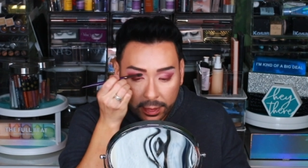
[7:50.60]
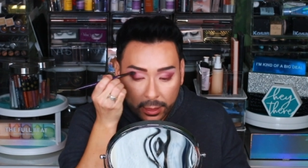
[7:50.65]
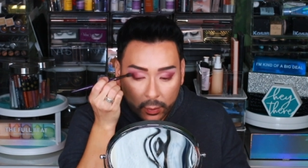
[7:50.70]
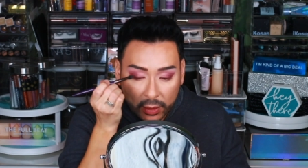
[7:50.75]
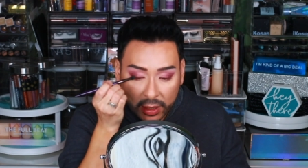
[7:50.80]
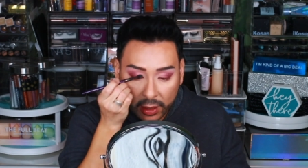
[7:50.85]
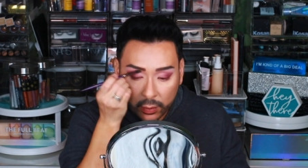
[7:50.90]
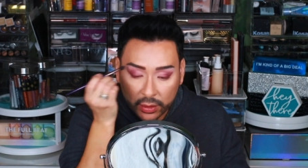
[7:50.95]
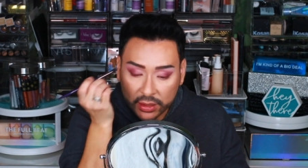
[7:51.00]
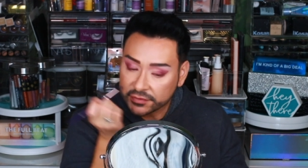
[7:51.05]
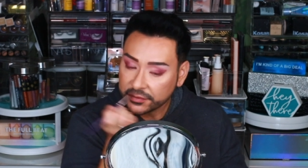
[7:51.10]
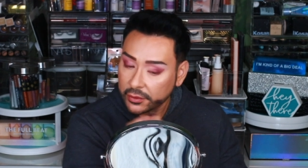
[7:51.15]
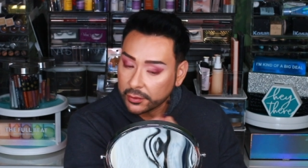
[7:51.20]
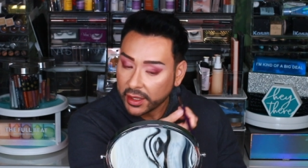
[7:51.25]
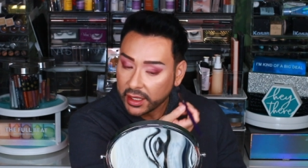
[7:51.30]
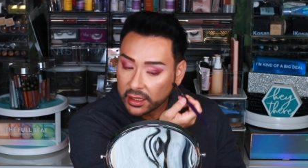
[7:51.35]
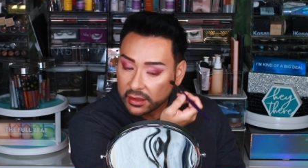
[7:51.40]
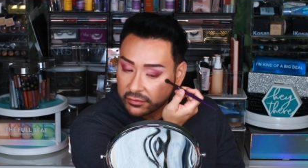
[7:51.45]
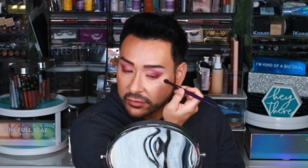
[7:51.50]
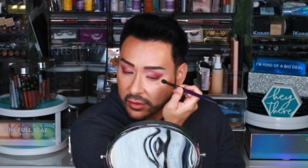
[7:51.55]
When I worked for
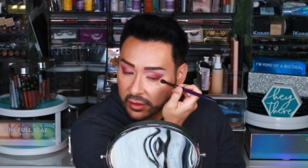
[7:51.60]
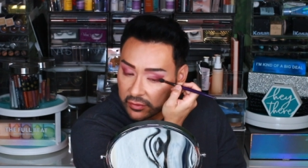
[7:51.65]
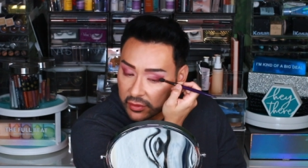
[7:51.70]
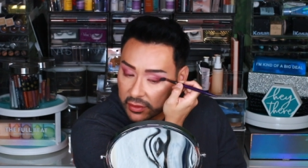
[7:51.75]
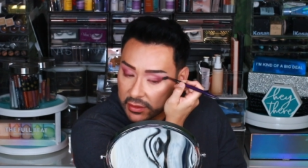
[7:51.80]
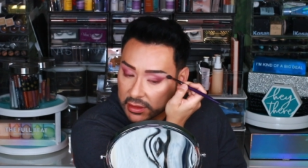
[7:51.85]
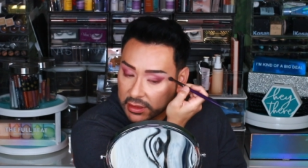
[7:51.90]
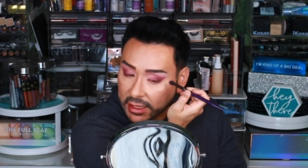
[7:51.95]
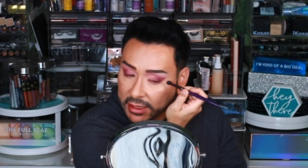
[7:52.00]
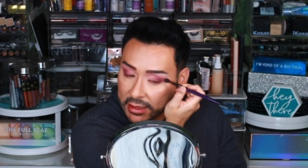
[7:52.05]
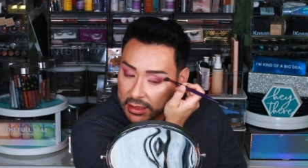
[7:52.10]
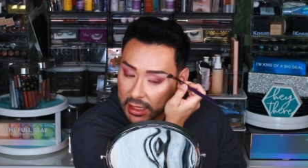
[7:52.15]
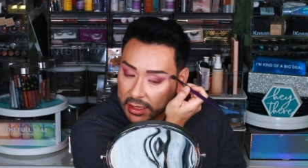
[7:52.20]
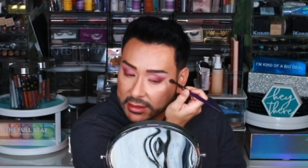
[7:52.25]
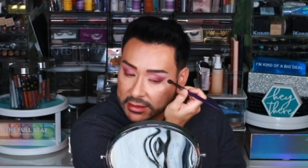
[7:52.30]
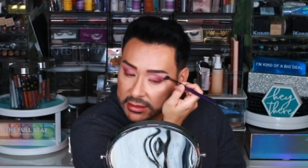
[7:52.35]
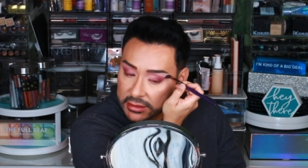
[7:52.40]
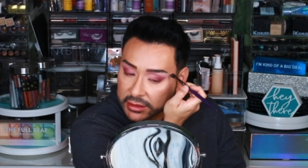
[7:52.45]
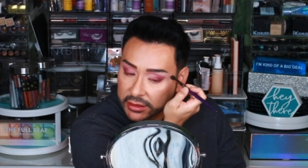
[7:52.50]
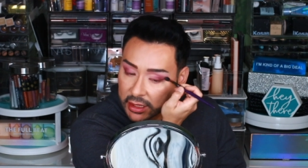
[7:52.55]
Makeup Forever in the late
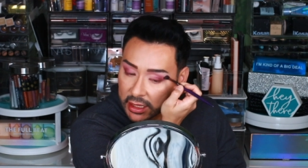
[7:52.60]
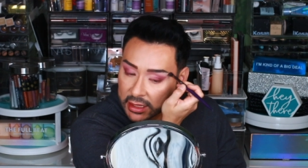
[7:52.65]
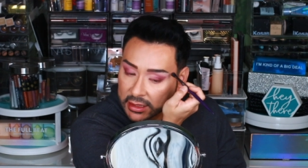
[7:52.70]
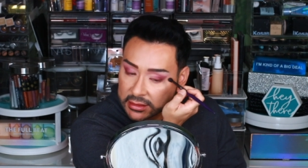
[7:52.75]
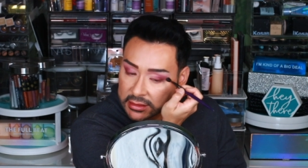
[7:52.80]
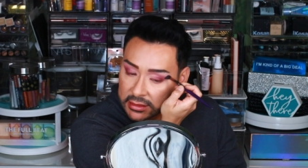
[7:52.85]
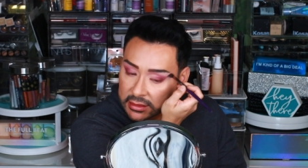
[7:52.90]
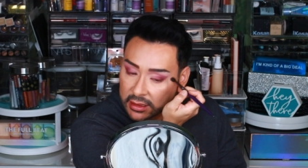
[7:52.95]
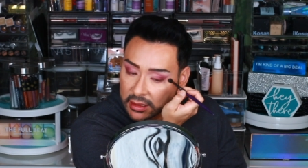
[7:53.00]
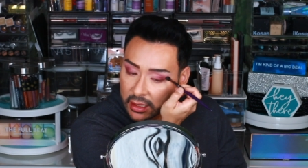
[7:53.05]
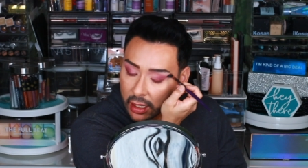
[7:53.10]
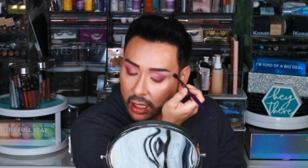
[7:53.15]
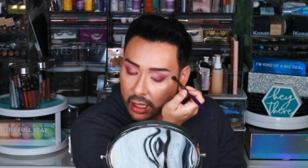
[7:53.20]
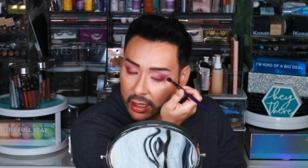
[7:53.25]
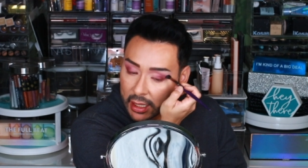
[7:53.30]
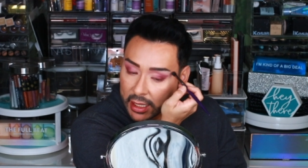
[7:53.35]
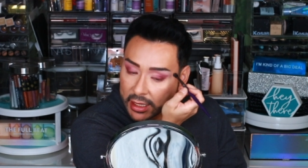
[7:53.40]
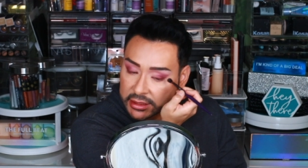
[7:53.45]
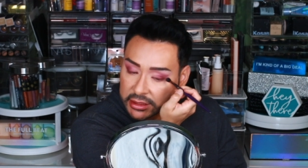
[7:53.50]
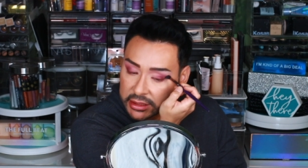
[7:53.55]
nineties, you guys,
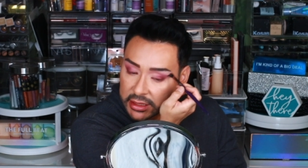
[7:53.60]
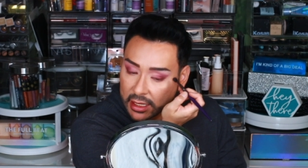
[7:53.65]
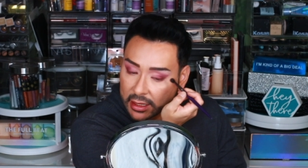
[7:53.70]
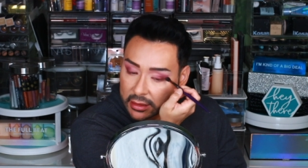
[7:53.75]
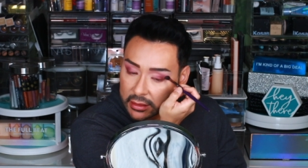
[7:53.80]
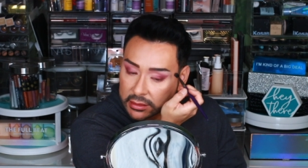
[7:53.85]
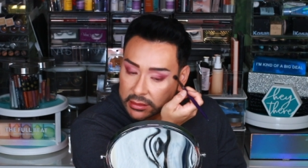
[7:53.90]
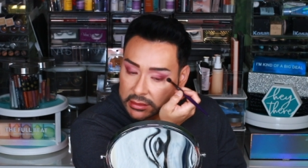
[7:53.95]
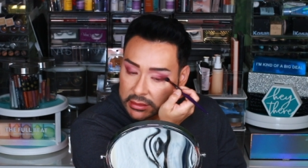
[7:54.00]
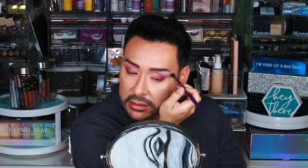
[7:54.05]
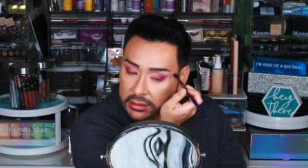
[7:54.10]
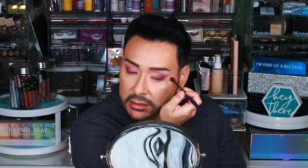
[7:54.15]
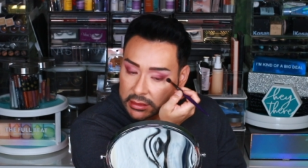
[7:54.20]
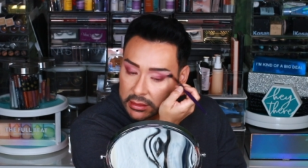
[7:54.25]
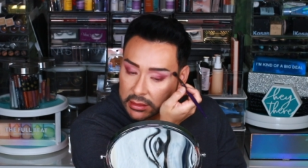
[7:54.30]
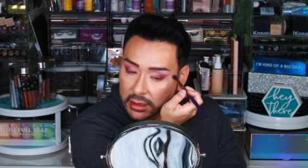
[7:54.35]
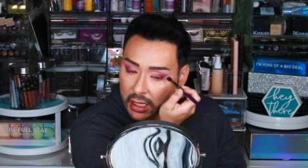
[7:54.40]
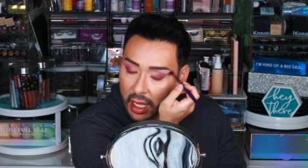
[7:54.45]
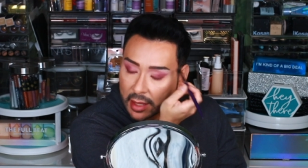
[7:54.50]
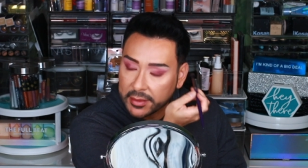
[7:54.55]
our eyeshadows,
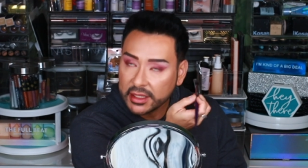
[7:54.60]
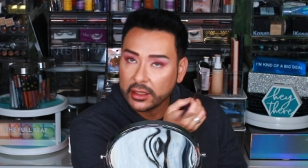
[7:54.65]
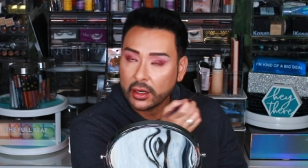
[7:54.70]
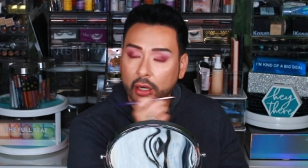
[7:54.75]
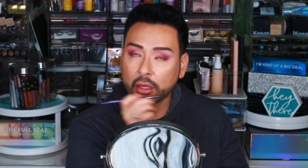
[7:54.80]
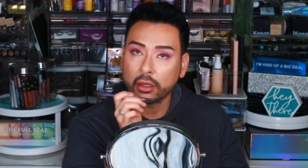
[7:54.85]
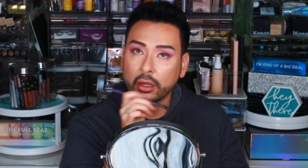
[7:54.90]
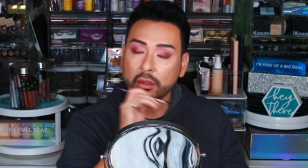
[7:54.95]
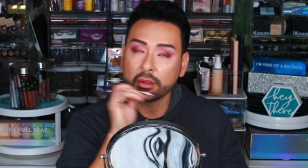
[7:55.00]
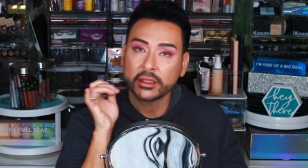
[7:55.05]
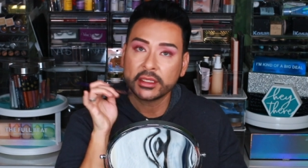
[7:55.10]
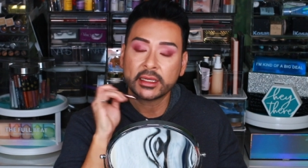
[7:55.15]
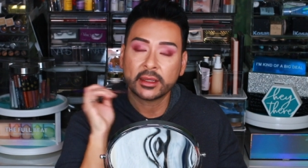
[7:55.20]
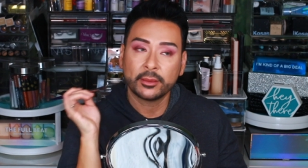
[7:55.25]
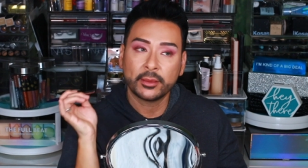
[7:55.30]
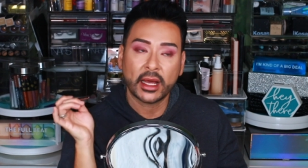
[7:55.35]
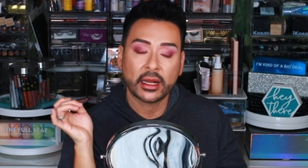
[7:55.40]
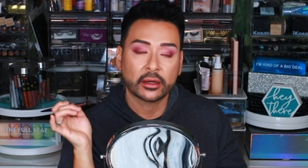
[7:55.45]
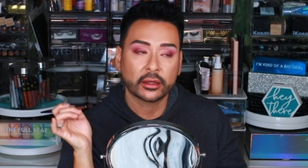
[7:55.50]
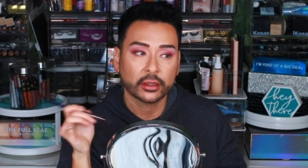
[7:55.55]
I mean, our only
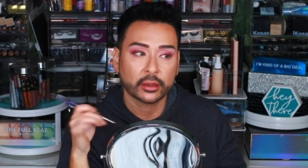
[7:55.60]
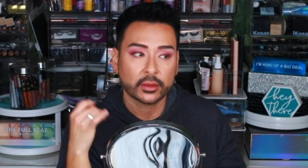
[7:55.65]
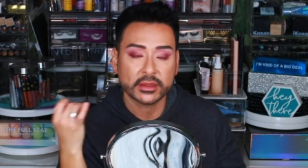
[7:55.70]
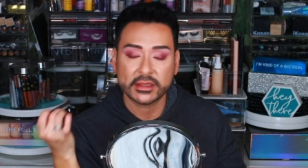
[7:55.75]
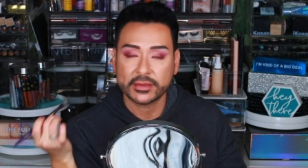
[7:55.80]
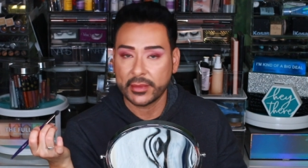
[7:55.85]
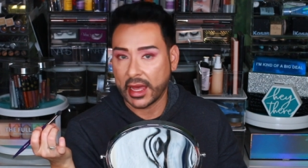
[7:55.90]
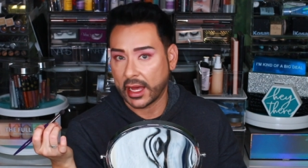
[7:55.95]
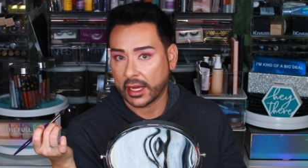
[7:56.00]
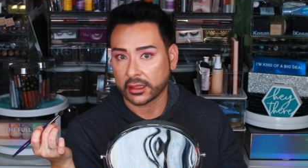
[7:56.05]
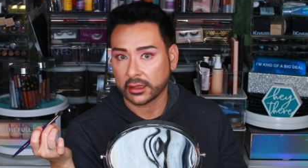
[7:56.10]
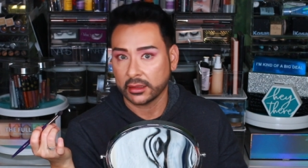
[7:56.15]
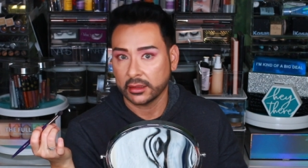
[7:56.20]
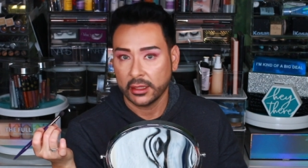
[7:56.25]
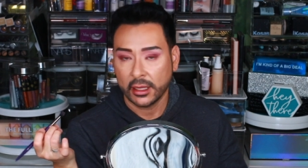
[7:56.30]
competitor was MAC,